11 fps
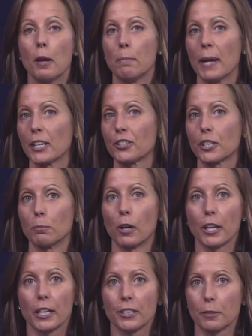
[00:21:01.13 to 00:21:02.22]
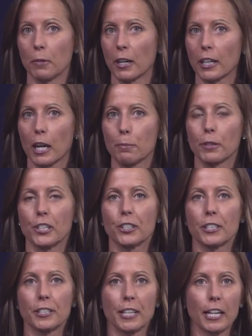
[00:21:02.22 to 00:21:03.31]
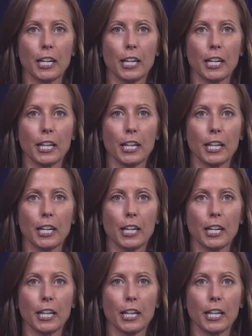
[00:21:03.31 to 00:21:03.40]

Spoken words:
manage the markets, market operations, tech